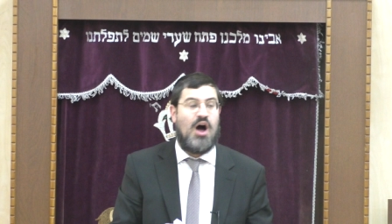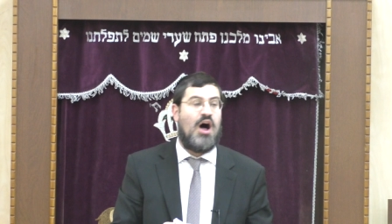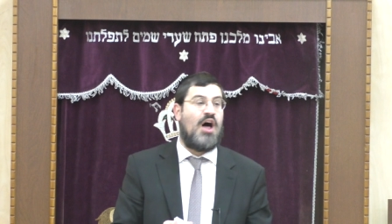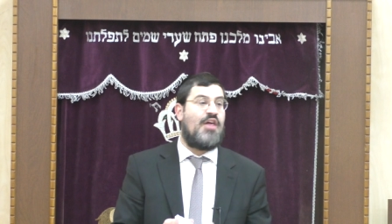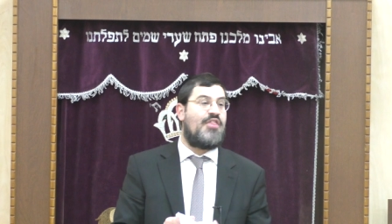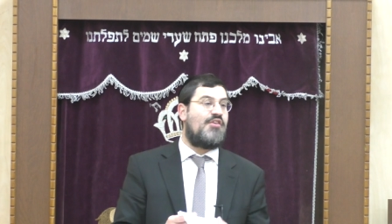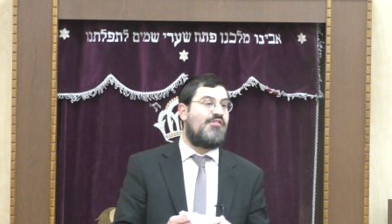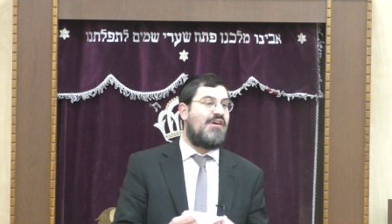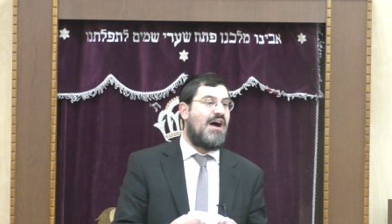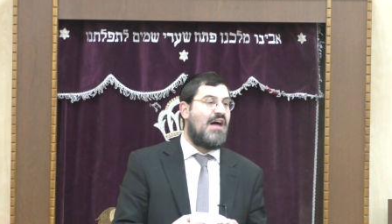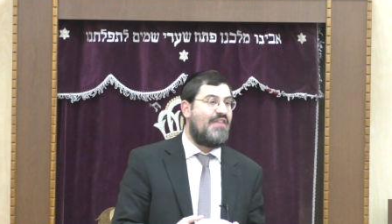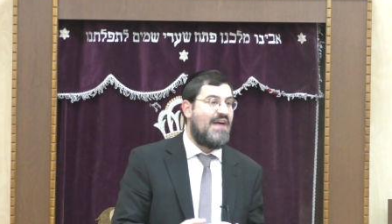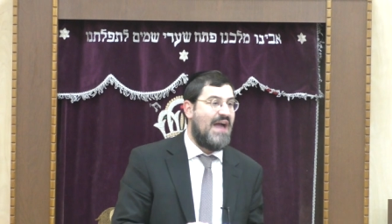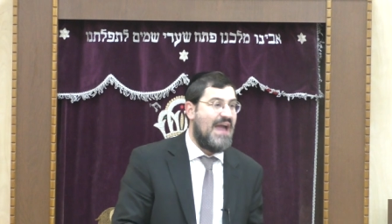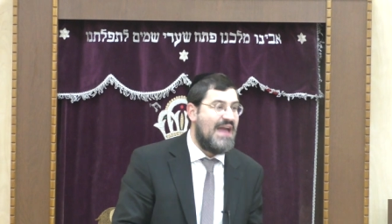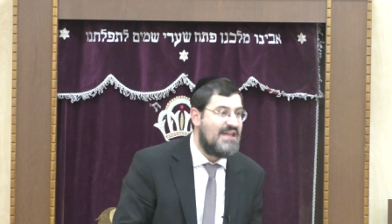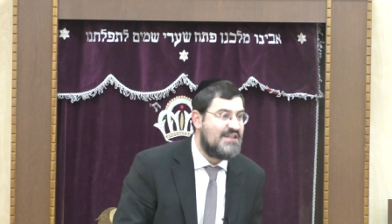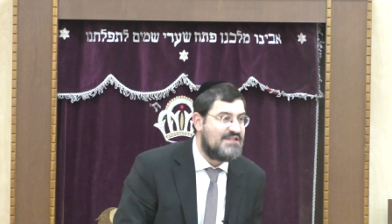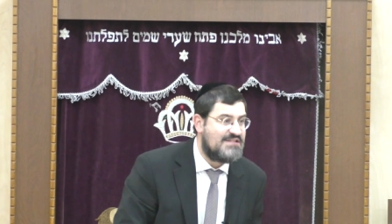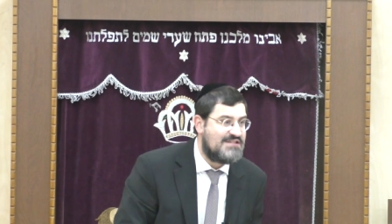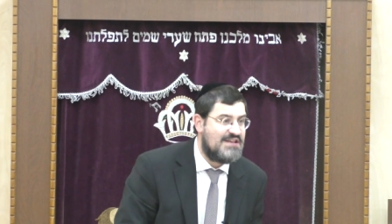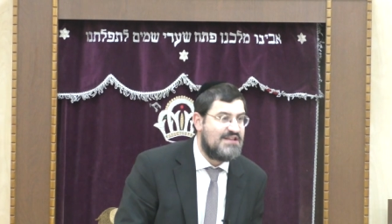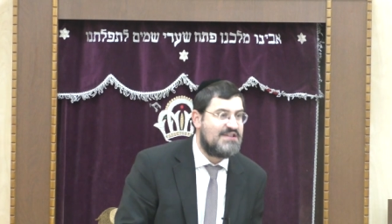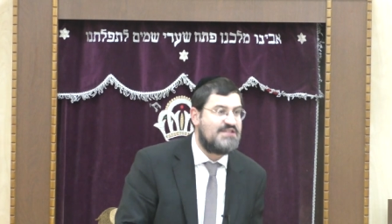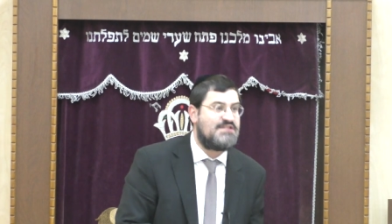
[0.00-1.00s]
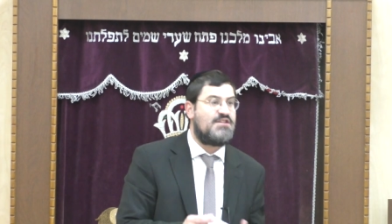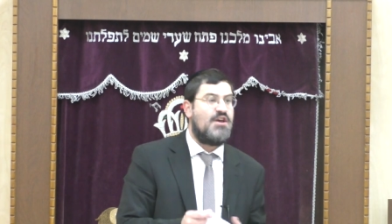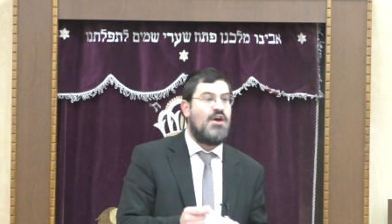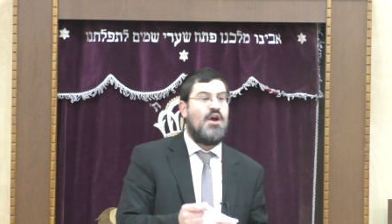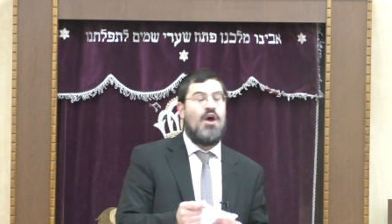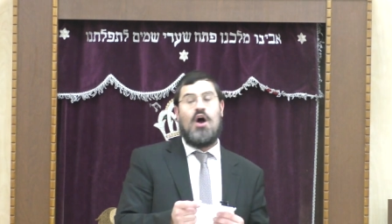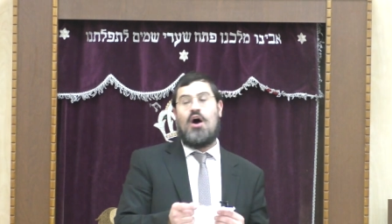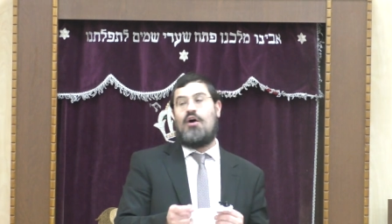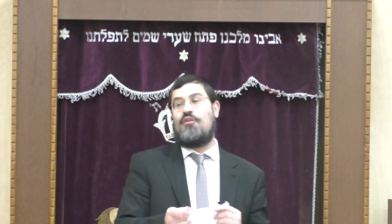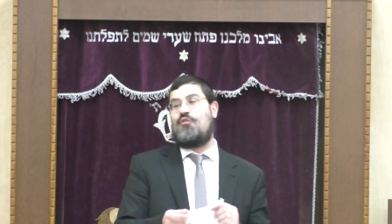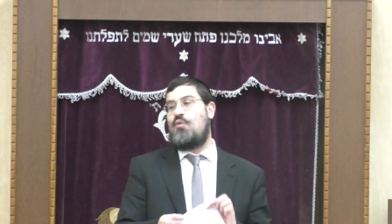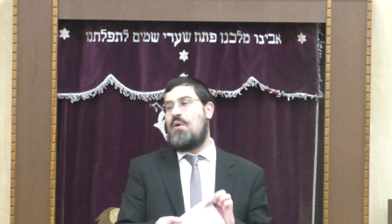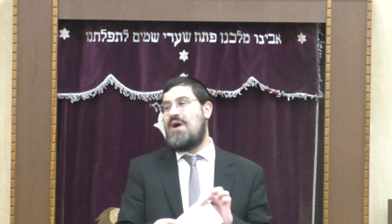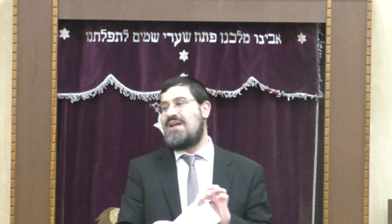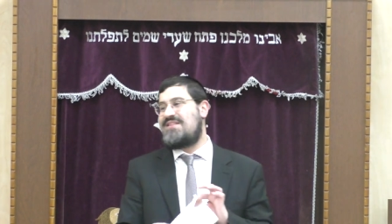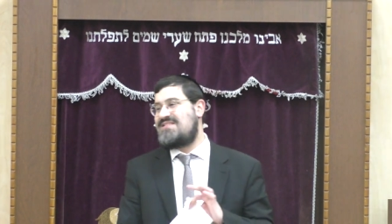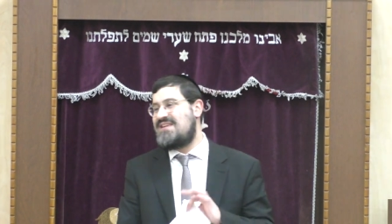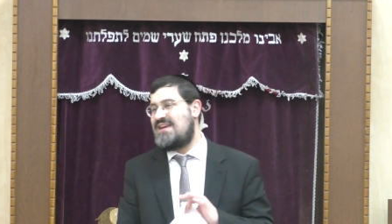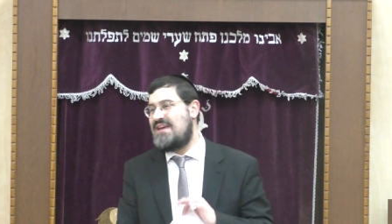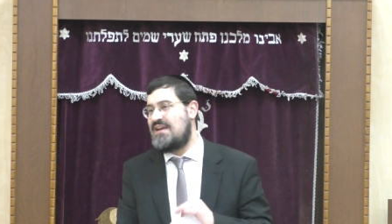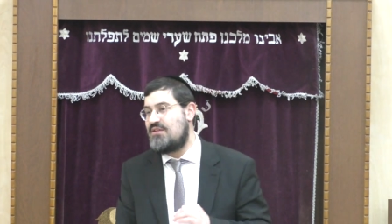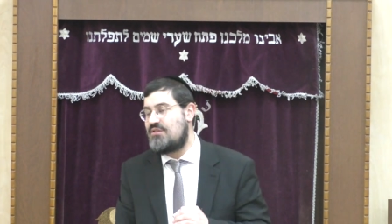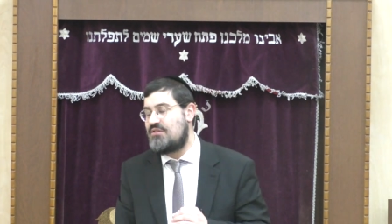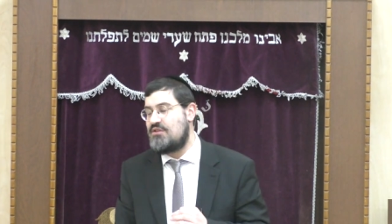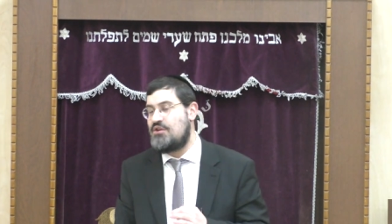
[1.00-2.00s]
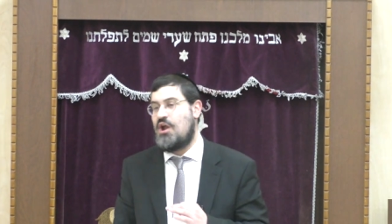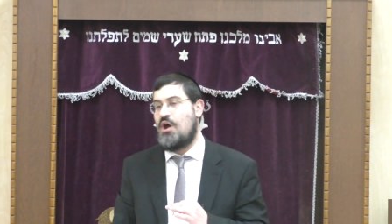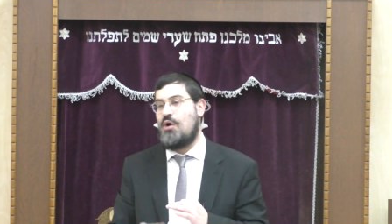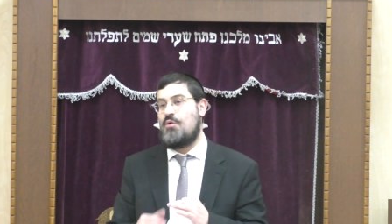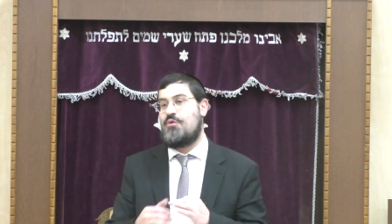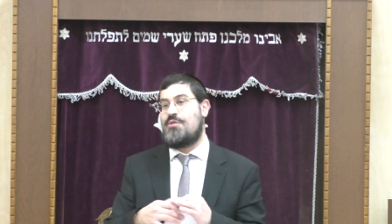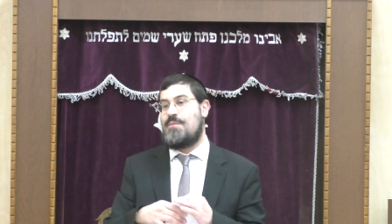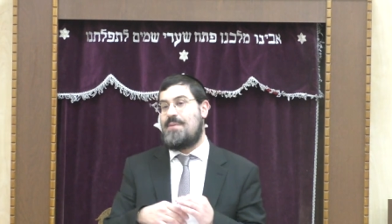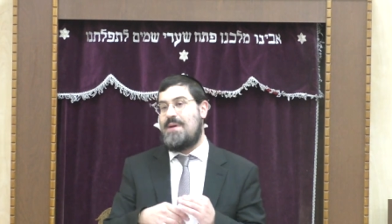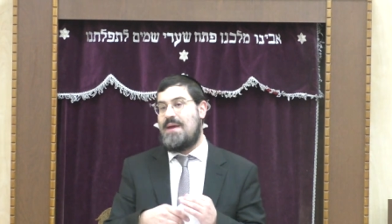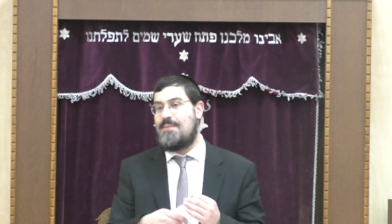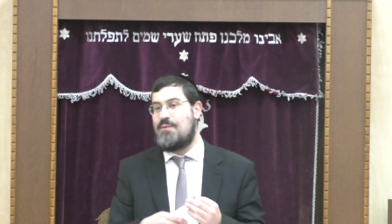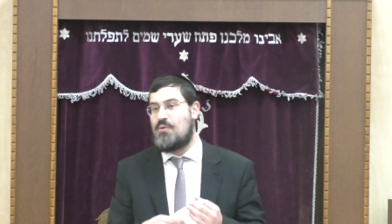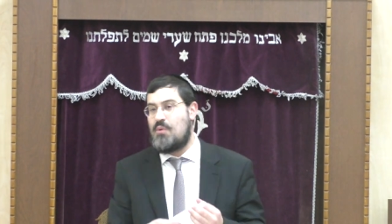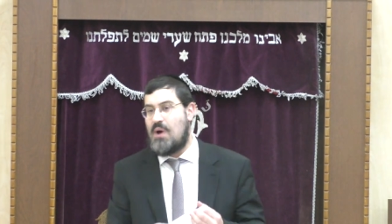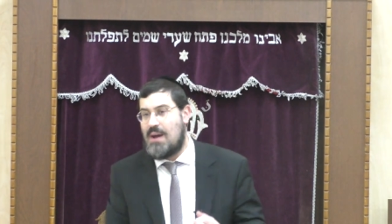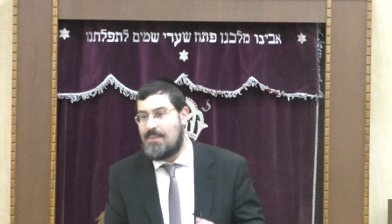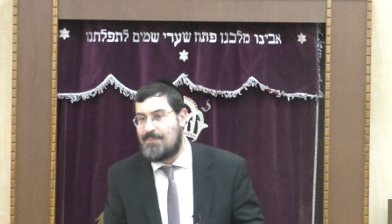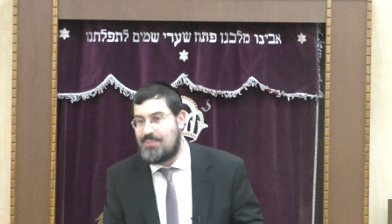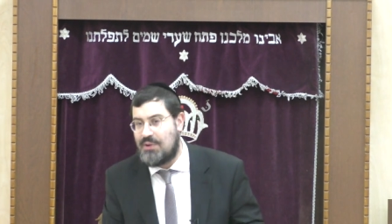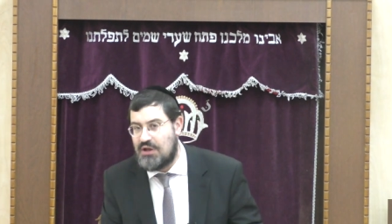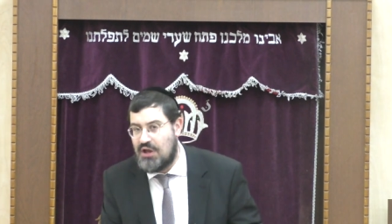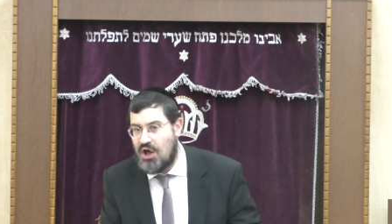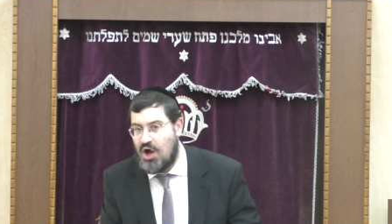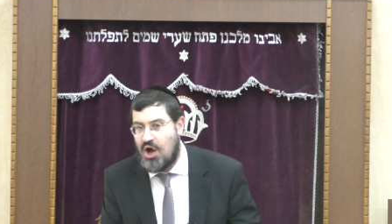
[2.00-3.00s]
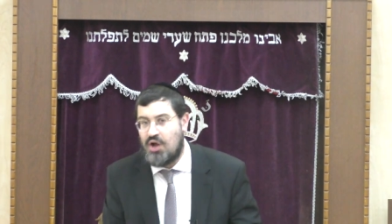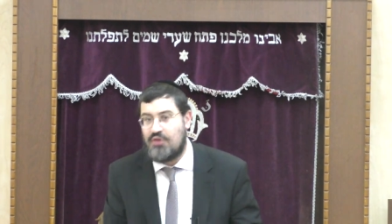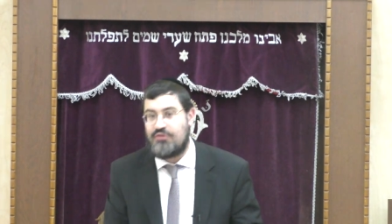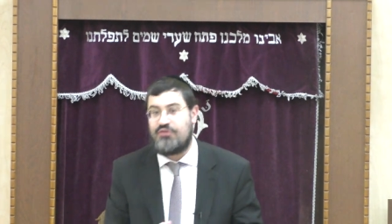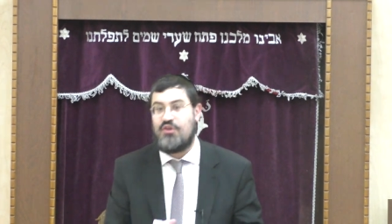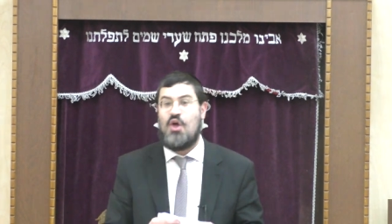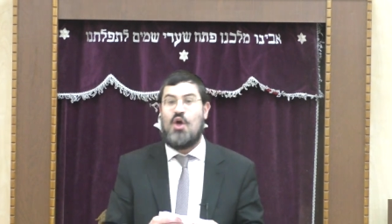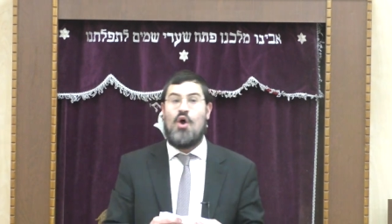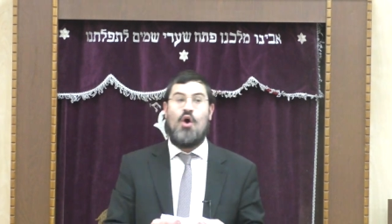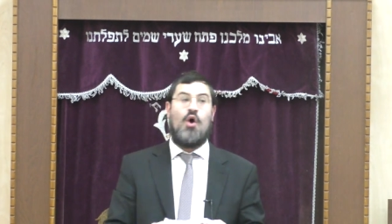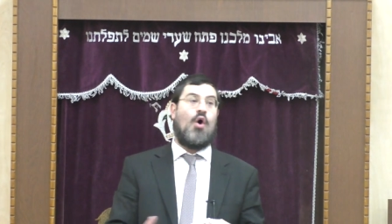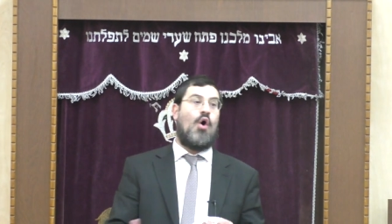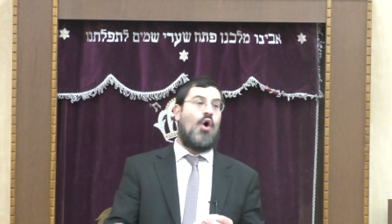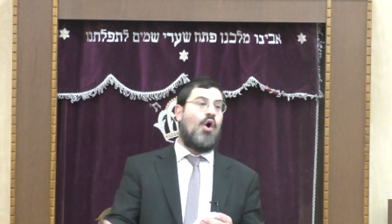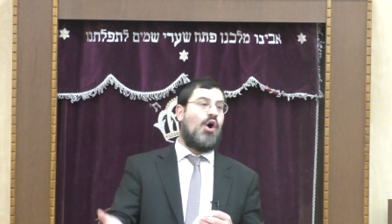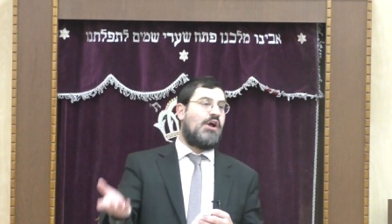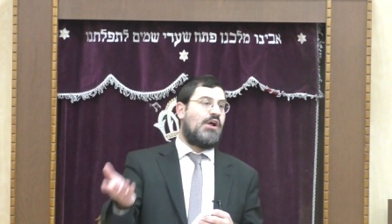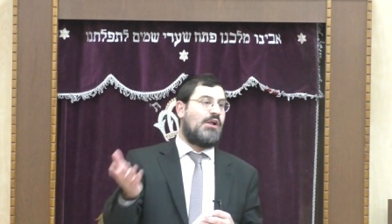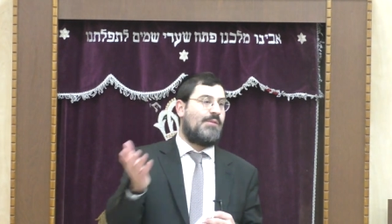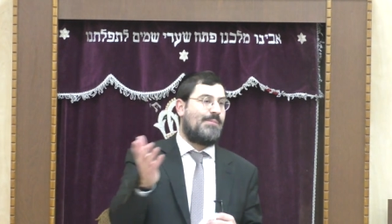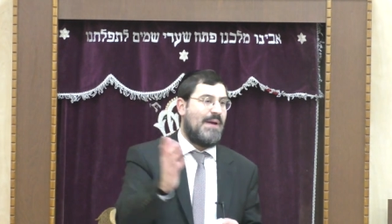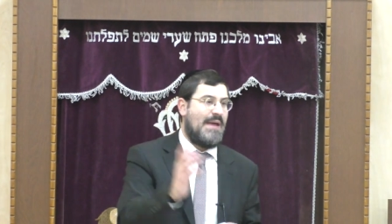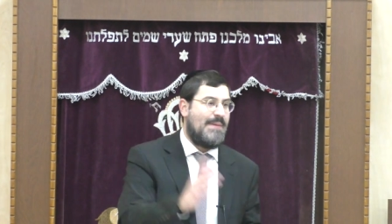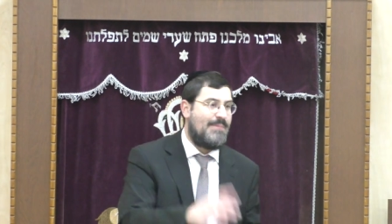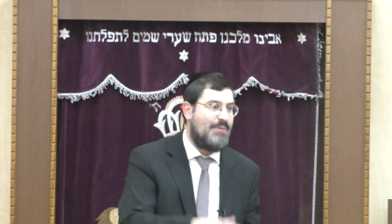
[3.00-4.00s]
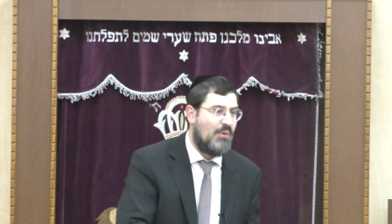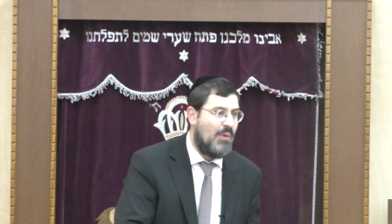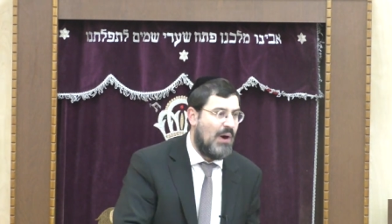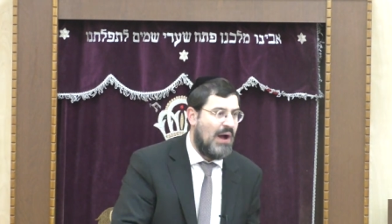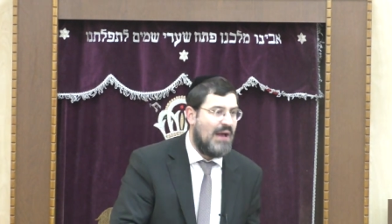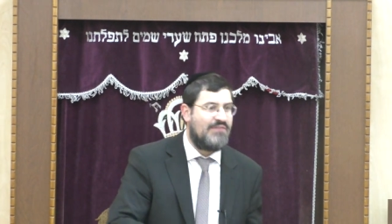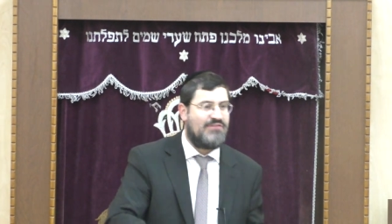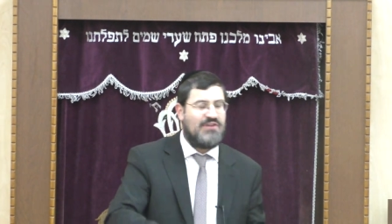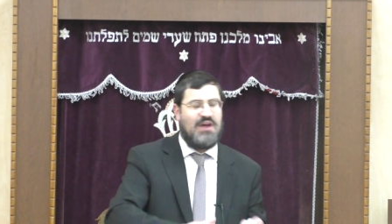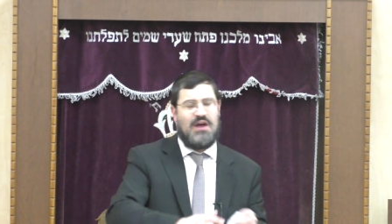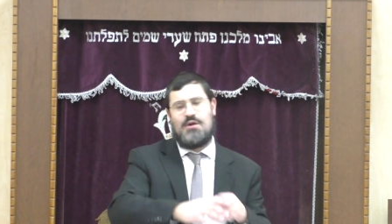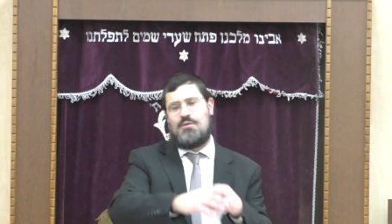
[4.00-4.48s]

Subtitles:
Are there other eitzahs of wetting, you know, the baby wipe a lot, or oil baby wipes?